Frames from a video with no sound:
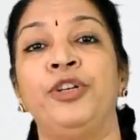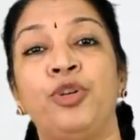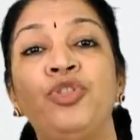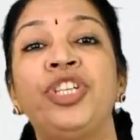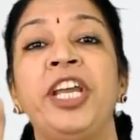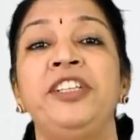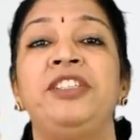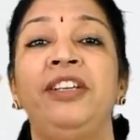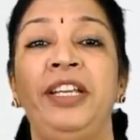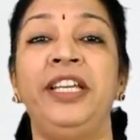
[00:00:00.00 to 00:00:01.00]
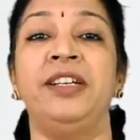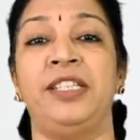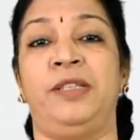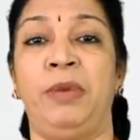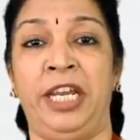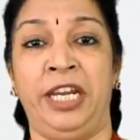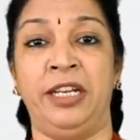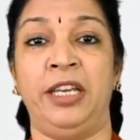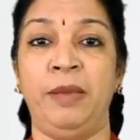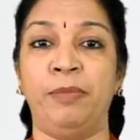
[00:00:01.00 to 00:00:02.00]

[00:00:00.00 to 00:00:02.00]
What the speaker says: to change the reader's mind.